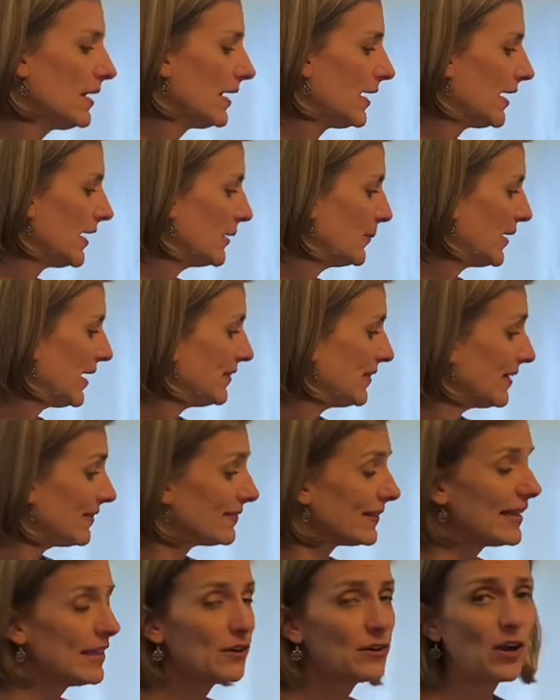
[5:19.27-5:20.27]
Um, and then
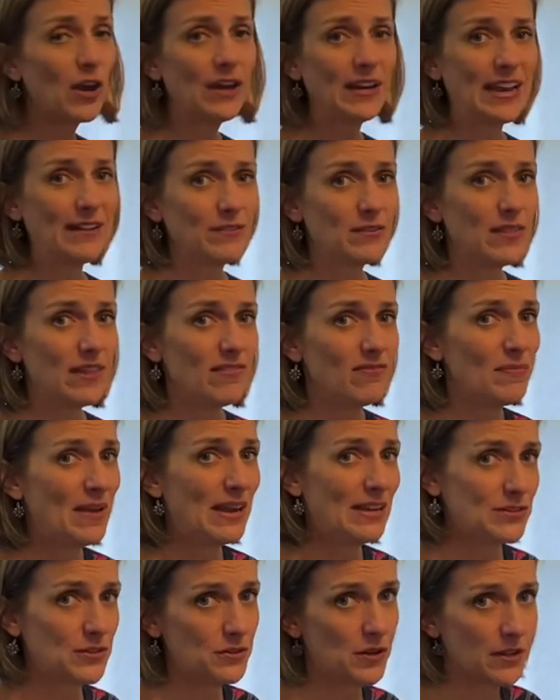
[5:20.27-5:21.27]
later on, after they've
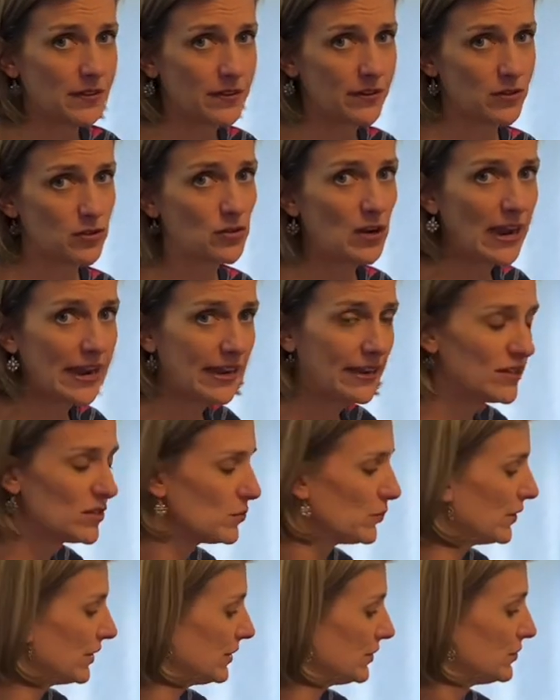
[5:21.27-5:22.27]
mastered all their triads,
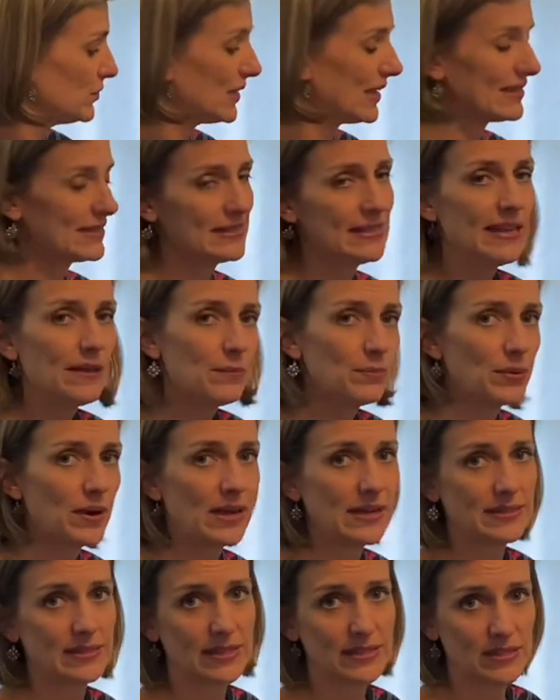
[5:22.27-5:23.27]
we're going to do that same
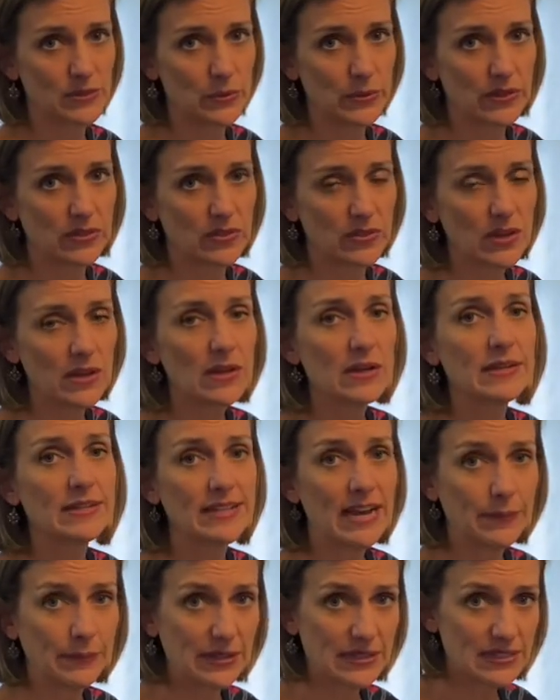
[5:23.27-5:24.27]
process with
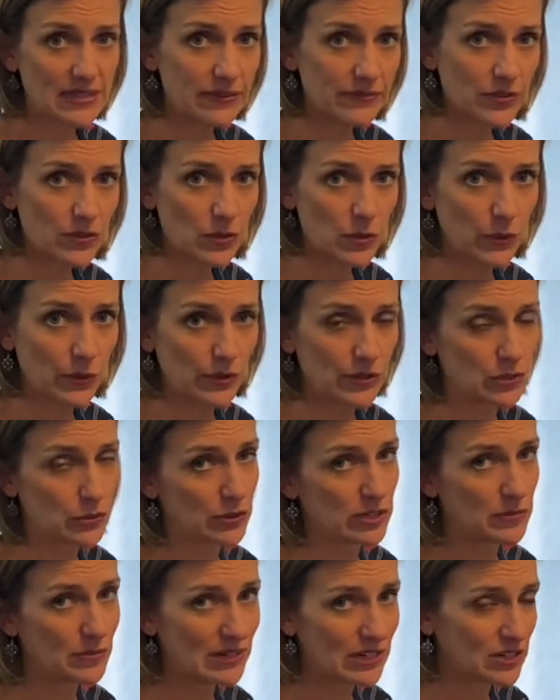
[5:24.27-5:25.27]
dominant seventh chords or
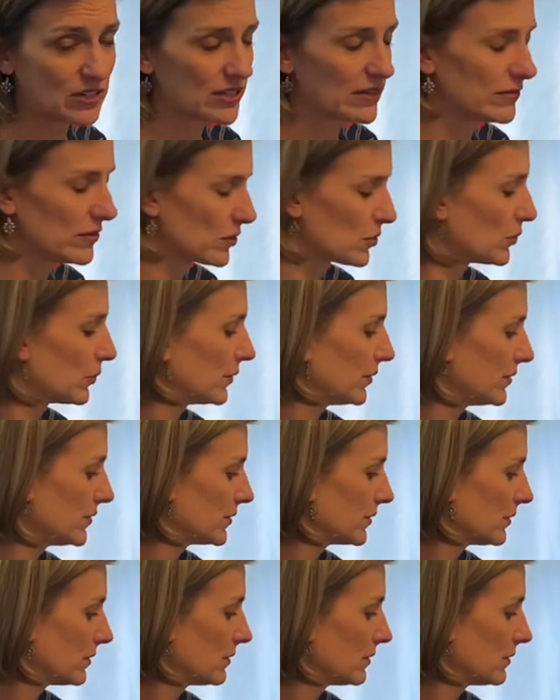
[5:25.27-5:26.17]
diminished seventh chords,